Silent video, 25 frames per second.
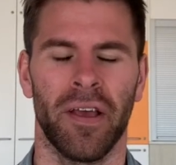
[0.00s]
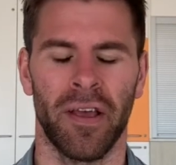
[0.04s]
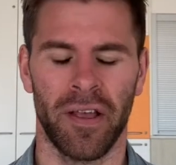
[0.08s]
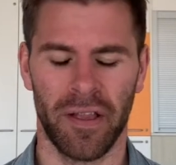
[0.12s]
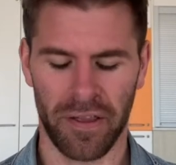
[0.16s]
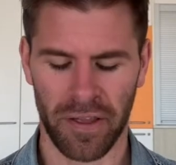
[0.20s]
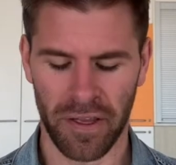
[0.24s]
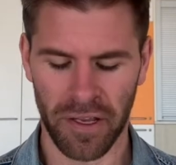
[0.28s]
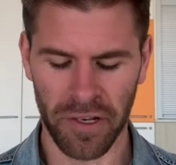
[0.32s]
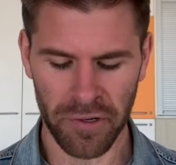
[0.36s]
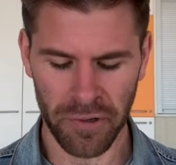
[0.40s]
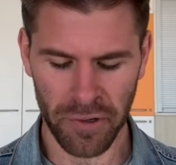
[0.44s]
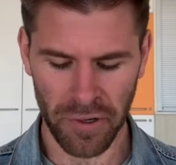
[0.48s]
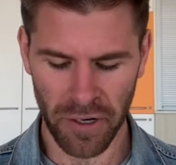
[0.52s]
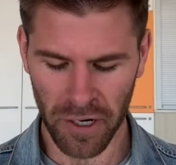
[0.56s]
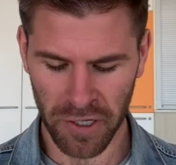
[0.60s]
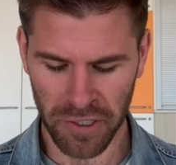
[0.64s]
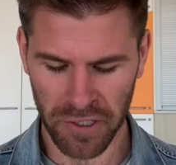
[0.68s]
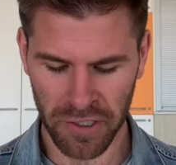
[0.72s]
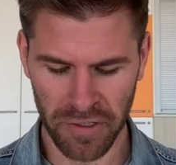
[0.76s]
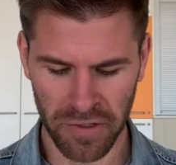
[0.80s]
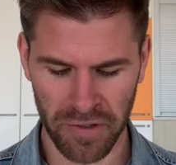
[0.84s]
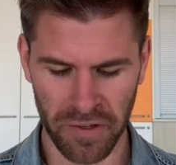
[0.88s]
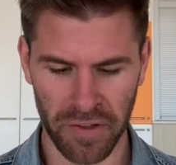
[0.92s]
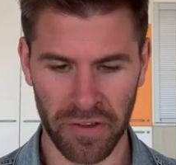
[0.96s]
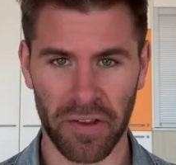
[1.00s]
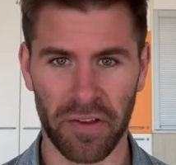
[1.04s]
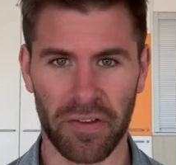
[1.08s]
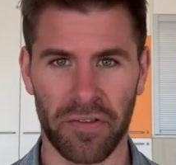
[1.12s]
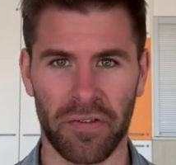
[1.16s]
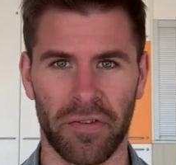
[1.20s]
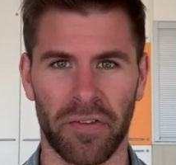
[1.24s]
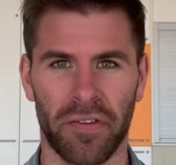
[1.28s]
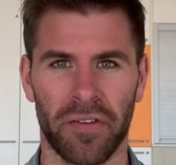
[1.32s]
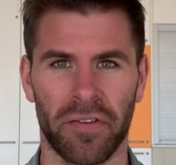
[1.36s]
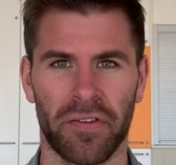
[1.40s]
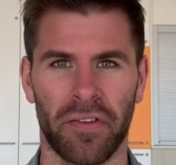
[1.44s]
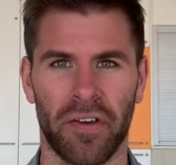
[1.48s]
The introduction to this
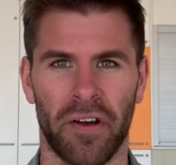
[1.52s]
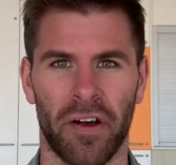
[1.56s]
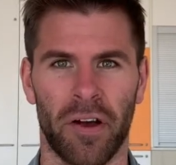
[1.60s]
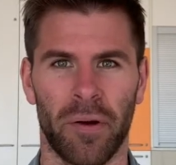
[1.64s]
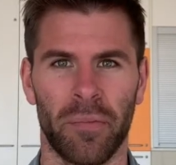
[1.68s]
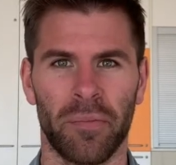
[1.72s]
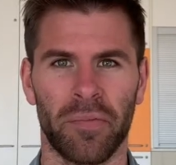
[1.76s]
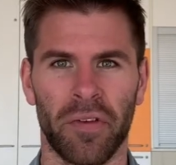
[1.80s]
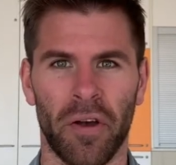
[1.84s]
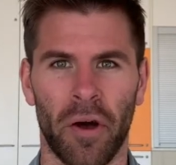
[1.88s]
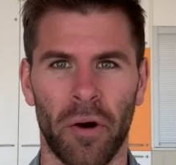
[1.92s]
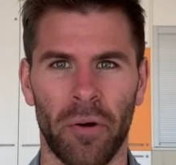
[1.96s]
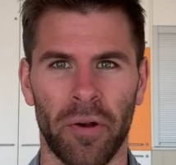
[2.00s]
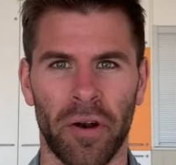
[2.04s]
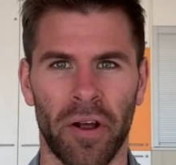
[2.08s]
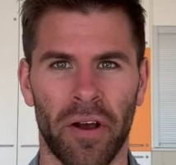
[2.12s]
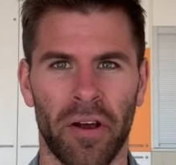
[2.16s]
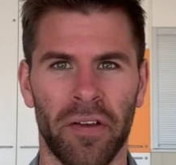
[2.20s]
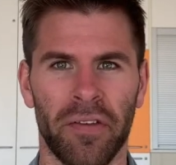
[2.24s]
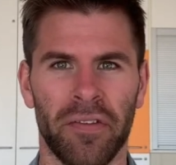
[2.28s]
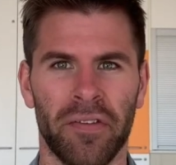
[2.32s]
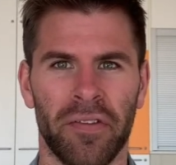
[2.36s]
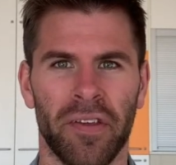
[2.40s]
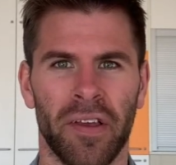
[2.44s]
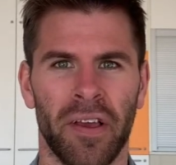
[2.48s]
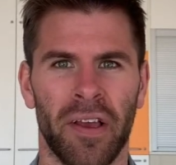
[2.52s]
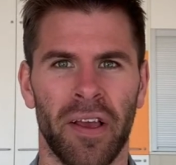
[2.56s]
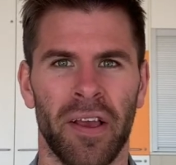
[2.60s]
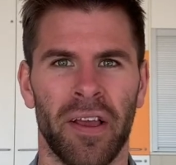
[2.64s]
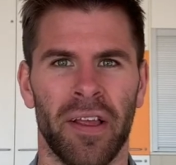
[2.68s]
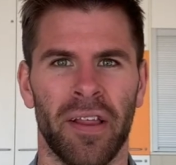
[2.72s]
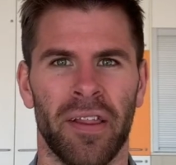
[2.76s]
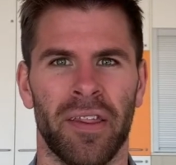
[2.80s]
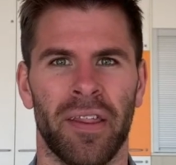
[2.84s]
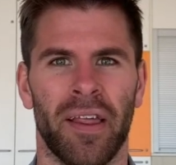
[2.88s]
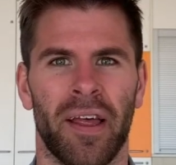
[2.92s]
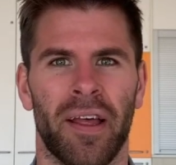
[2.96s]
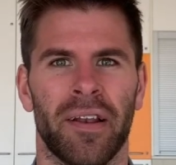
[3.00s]
psalm told us
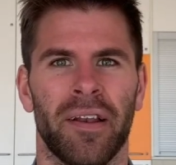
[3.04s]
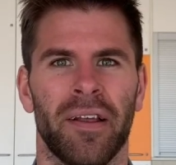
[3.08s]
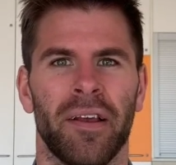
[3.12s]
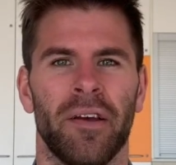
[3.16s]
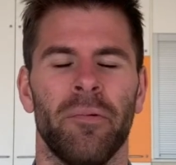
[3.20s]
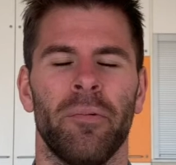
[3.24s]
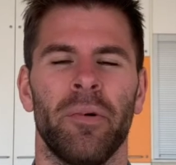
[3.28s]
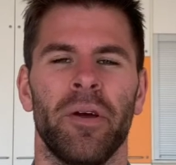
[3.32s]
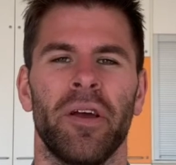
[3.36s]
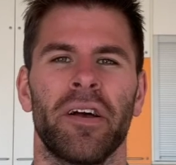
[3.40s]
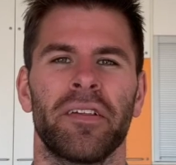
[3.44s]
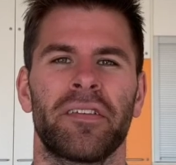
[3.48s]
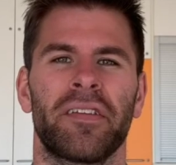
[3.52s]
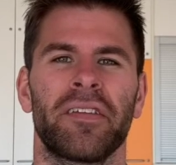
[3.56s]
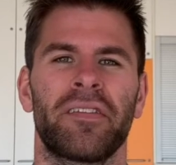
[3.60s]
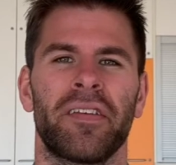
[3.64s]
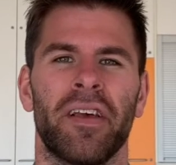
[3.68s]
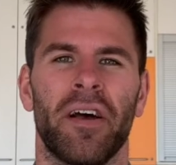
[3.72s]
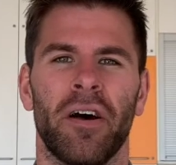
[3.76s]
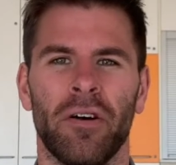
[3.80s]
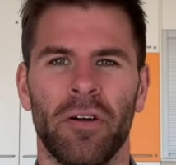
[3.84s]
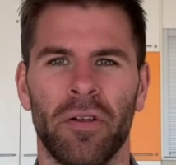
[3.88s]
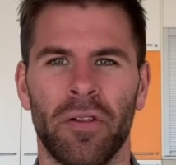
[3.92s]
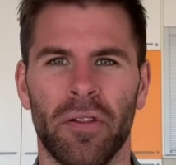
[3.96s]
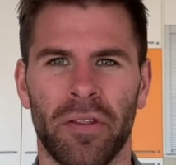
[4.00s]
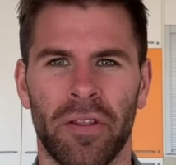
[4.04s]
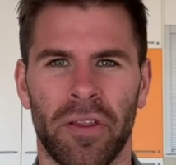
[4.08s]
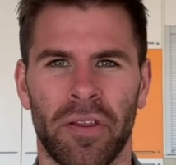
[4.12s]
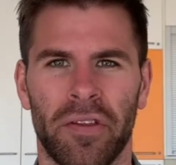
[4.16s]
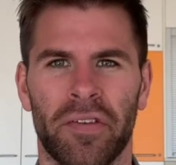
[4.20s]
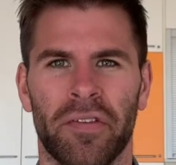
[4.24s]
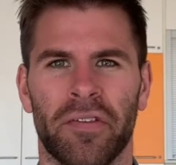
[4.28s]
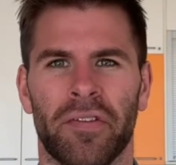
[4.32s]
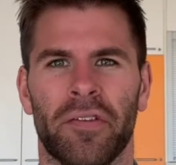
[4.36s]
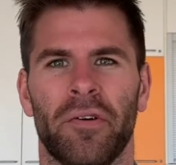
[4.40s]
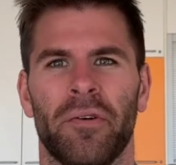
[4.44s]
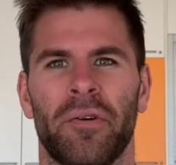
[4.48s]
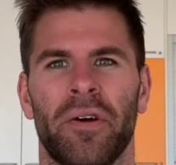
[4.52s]
that we are to tell this
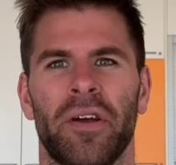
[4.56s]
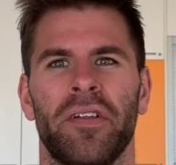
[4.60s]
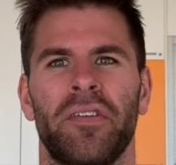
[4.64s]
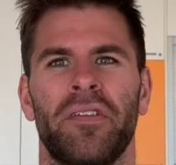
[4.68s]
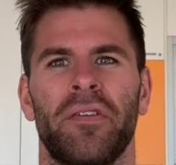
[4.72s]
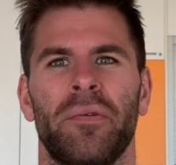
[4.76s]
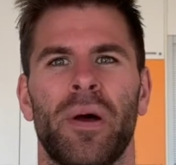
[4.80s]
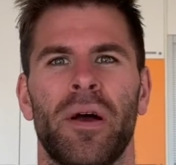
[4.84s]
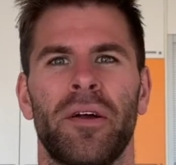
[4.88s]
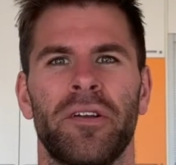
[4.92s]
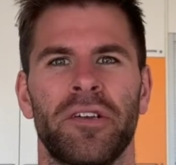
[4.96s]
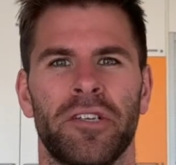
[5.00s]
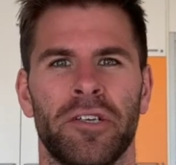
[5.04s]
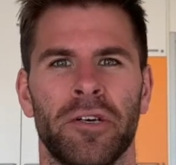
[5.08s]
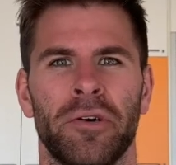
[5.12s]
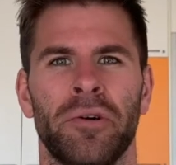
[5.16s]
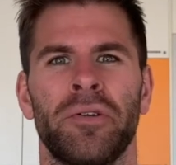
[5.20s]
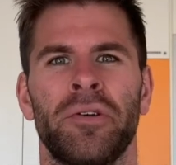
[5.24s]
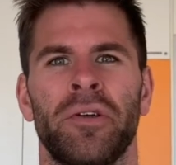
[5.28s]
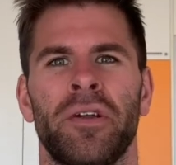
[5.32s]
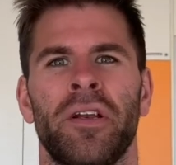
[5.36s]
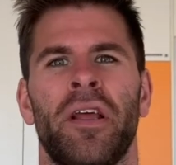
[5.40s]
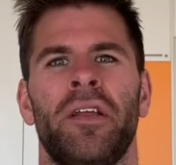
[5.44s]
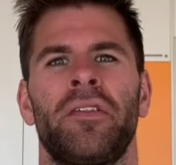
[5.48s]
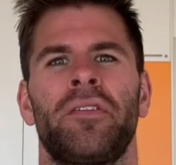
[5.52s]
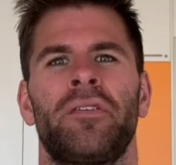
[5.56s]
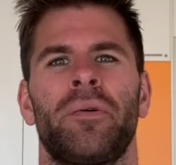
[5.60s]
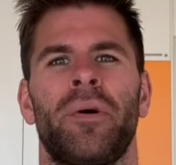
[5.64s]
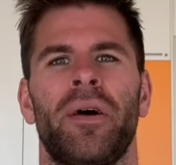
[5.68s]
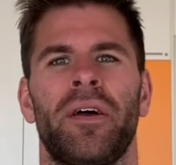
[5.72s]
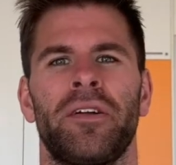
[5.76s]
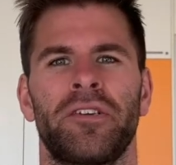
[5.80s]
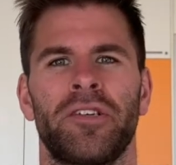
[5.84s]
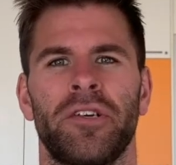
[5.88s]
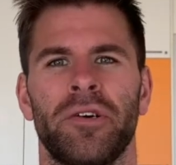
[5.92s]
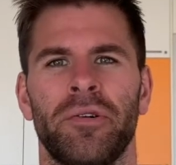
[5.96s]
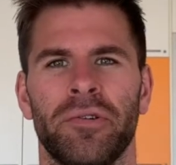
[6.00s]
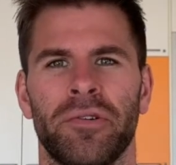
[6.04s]
story to our children and to our
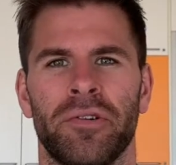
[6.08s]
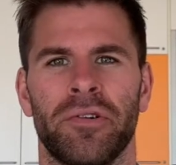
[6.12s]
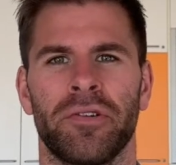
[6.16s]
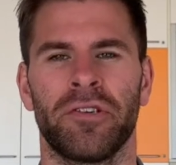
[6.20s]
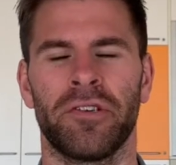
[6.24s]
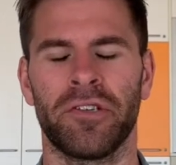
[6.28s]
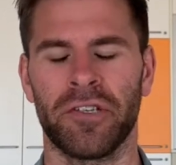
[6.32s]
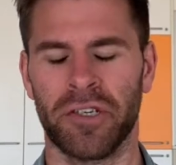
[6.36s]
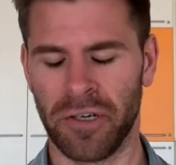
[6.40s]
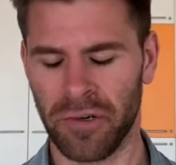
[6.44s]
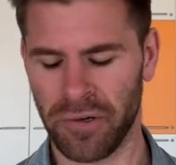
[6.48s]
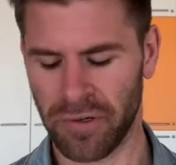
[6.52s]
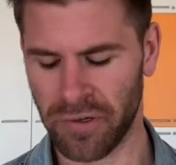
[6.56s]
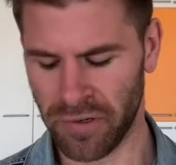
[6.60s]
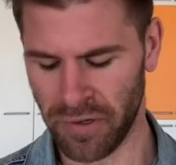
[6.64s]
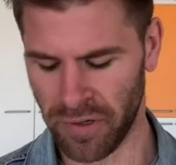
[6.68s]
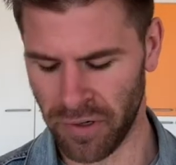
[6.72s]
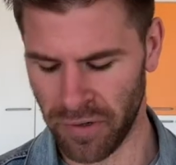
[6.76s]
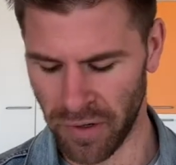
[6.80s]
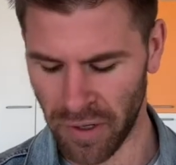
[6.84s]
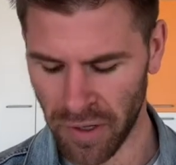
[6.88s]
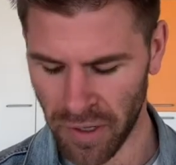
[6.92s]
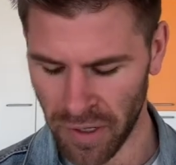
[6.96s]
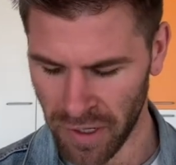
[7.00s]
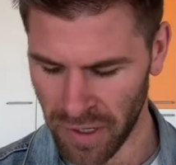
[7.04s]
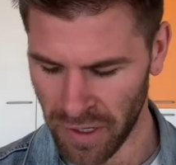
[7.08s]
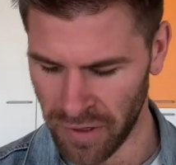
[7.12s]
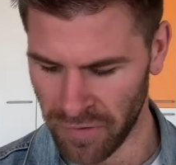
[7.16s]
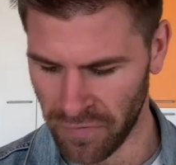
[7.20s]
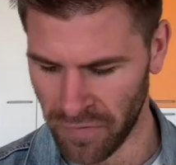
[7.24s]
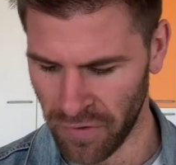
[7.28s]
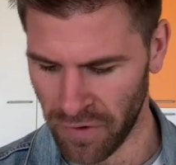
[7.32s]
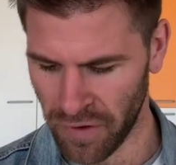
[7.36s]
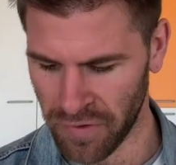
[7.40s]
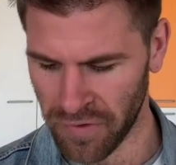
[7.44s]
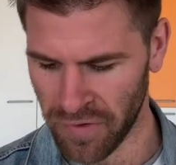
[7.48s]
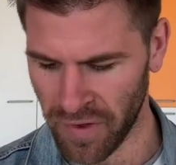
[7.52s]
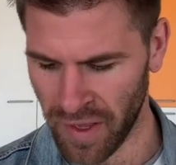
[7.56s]
children's children in
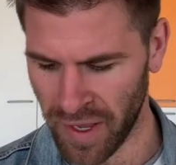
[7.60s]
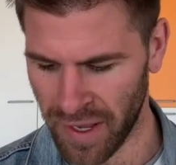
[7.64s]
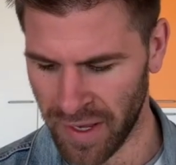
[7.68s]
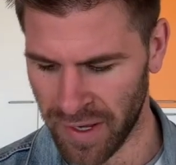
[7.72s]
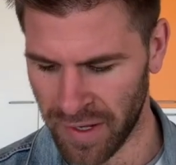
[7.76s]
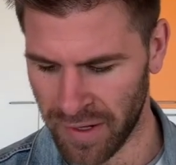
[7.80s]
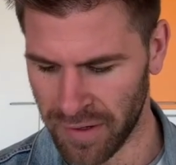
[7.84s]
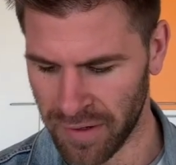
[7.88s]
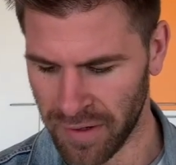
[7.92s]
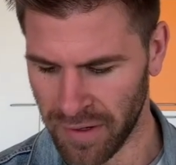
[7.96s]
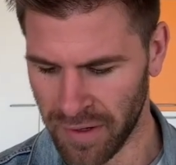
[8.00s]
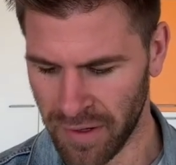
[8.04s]
verse 8,